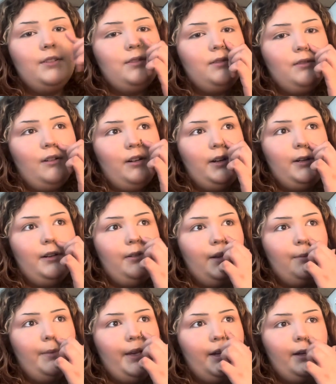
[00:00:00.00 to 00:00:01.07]
started doing
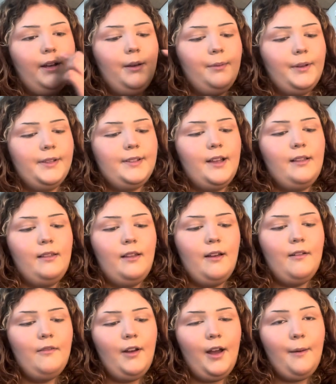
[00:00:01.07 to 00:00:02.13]
makeup because I love
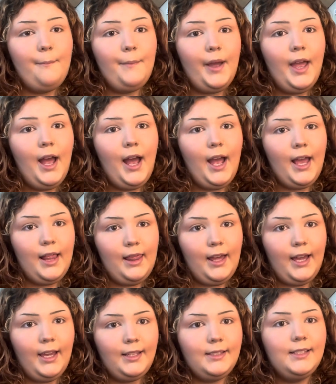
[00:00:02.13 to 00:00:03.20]
my
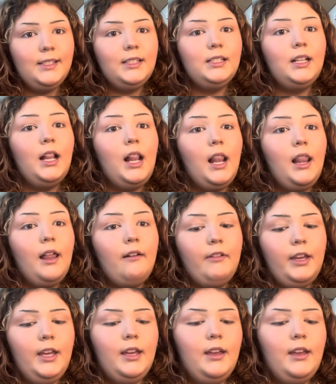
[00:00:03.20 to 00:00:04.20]
highlights. I love it.